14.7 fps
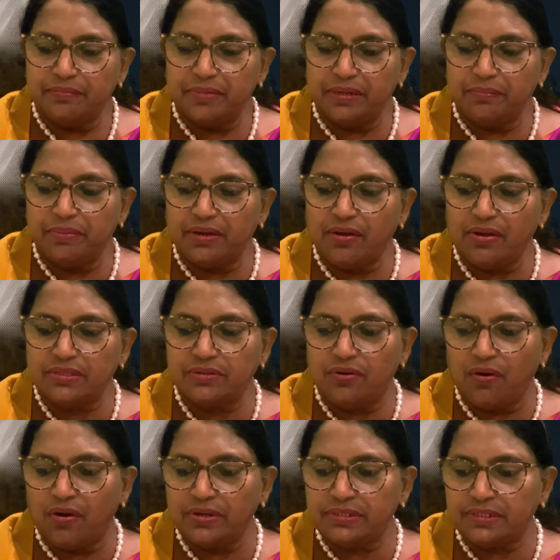But because
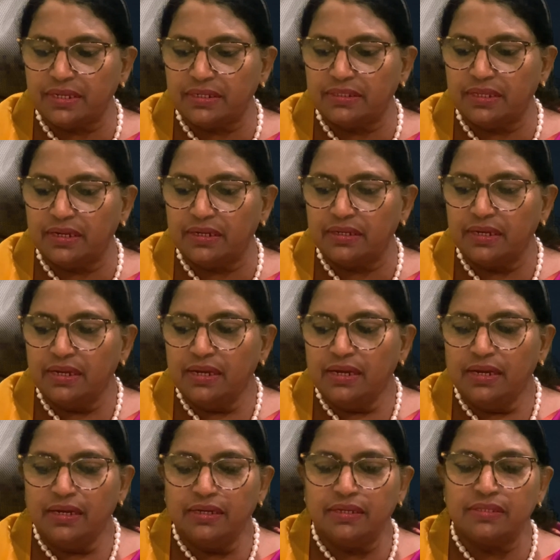God said that
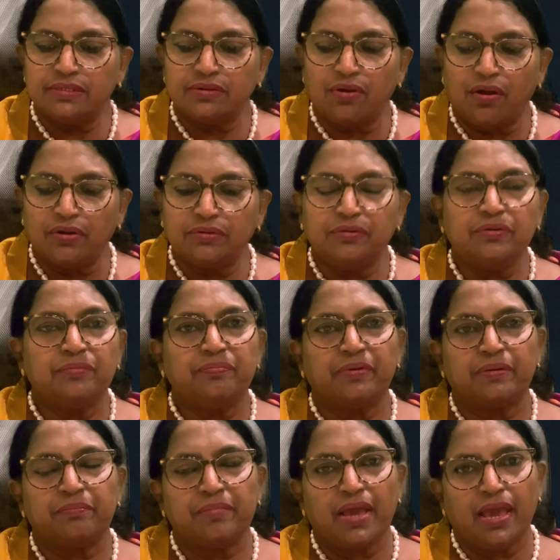it is not good
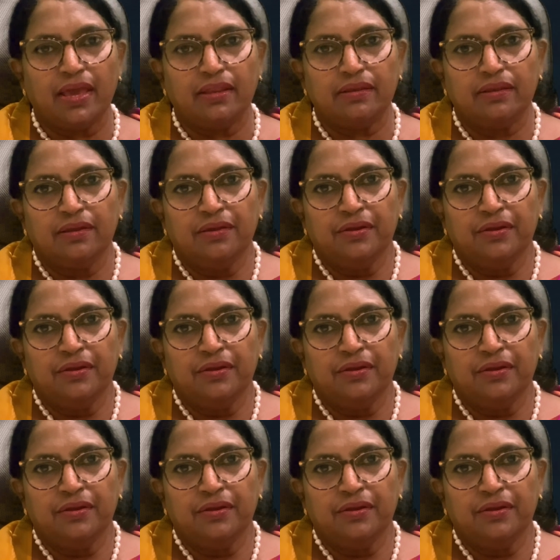for man